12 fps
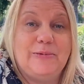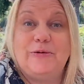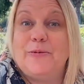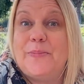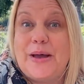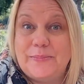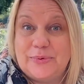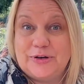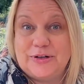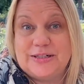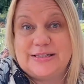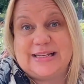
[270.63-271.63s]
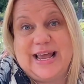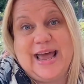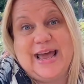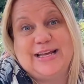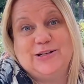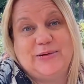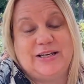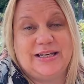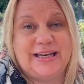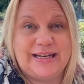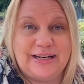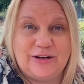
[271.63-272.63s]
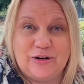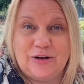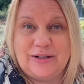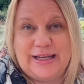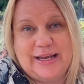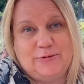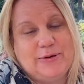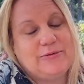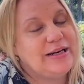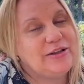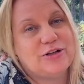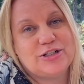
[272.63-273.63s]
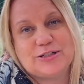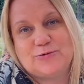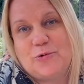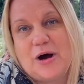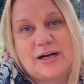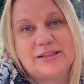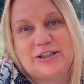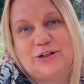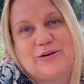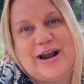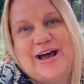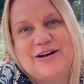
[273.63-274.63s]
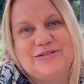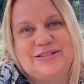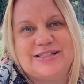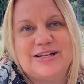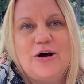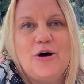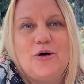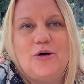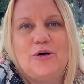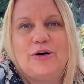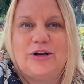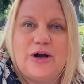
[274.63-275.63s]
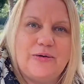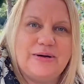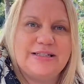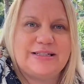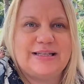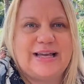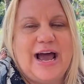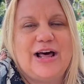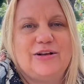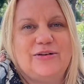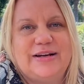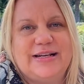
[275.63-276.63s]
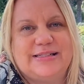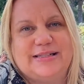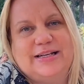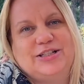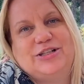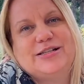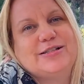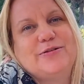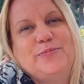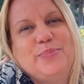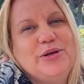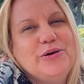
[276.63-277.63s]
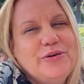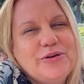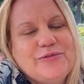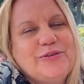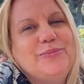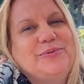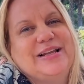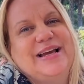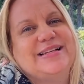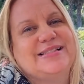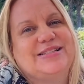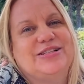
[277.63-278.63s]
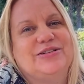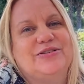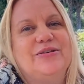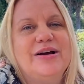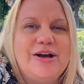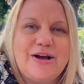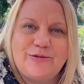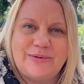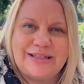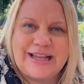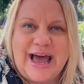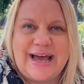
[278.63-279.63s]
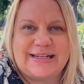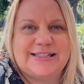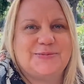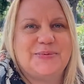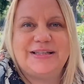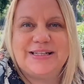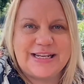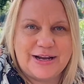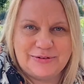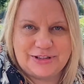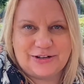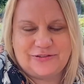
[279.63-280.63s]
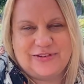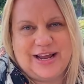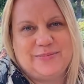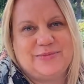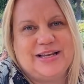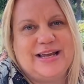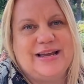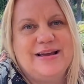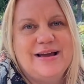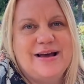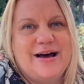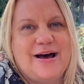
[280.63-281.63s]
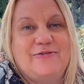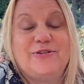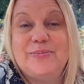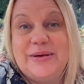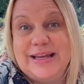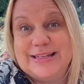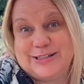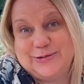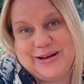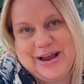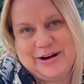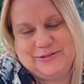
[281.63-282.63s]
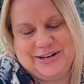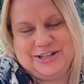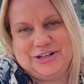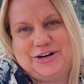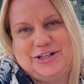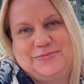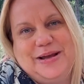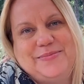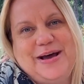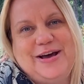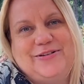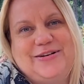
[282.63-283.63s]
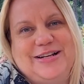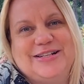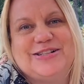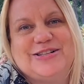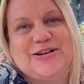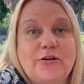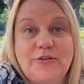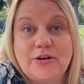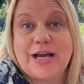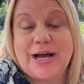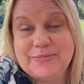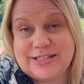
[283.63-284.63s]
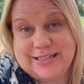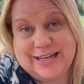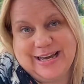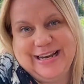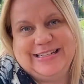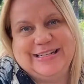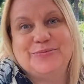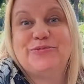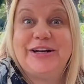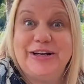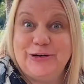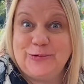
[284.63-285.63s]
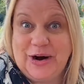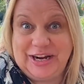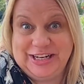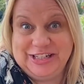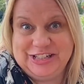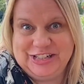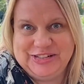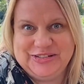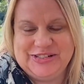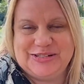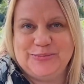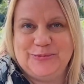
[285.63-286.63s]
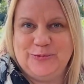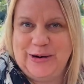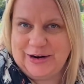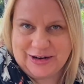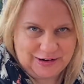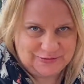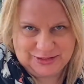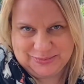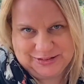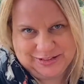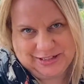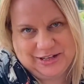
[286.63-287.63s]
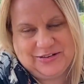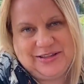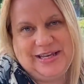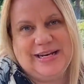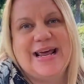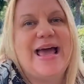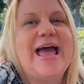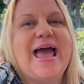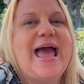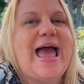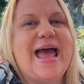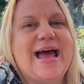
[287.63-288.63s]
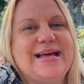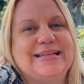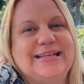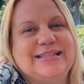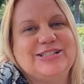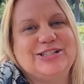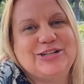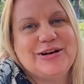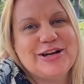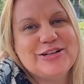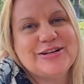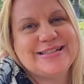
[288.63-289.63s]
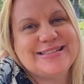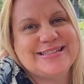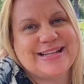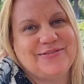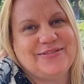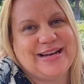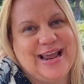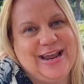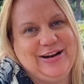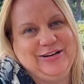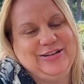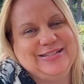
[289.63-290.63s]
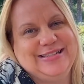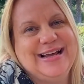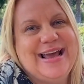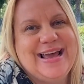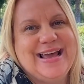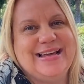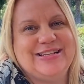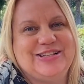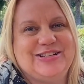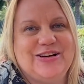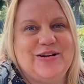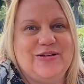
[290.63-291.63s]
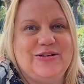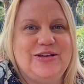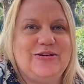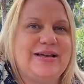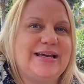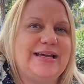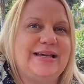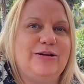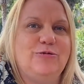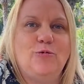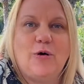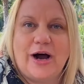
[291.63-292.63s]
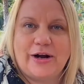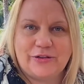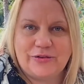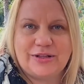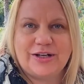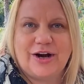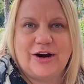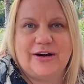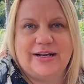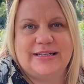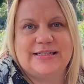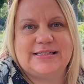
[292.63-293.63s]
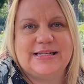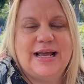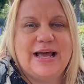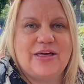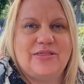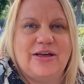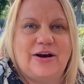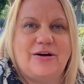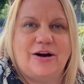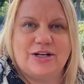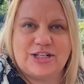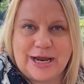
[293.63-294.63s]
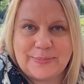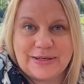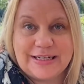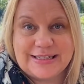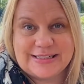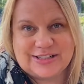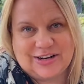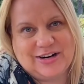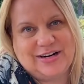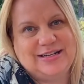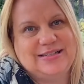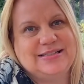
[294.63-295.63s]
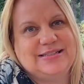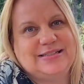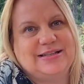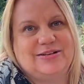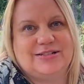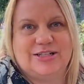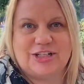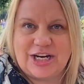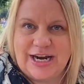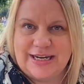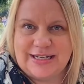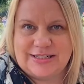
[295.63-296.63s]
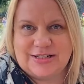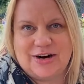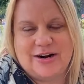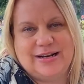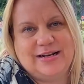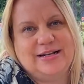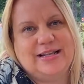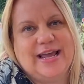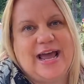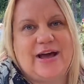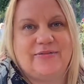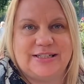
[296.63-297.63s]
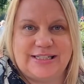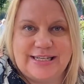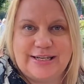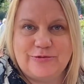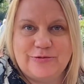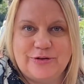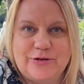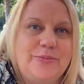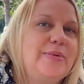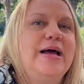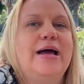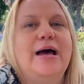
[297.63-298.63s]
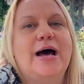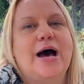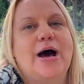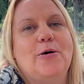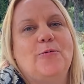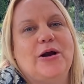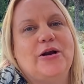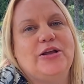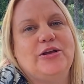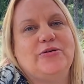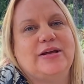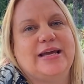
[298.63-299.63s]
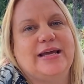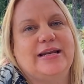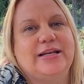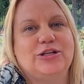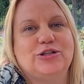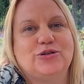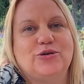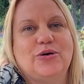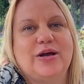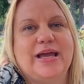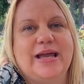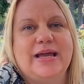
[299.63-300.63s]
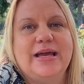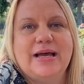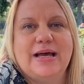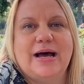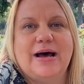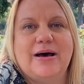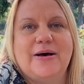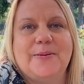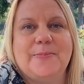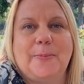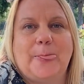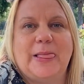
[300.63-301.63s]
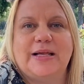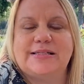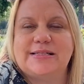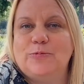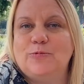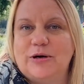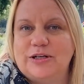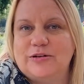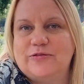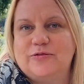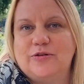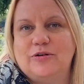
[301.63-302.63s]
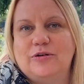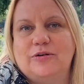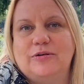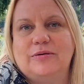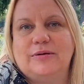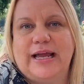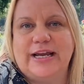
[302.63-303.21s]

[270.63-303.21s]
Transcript: We were members and we could get in early, and we would either just walk the grounds or go into the galleries, and it's just a beautiful place to relax, spend the day with your family. For me, it's a way I recharge my batteries. So if you come to the Huntington, bring your walking shoes, wear comfortable clothing, and it's 207 acres. And so you can walk through the gardens. There are Japanese gardens, there's a Chinese Chinese garden. They have a tea room where you can enjoy some wonderful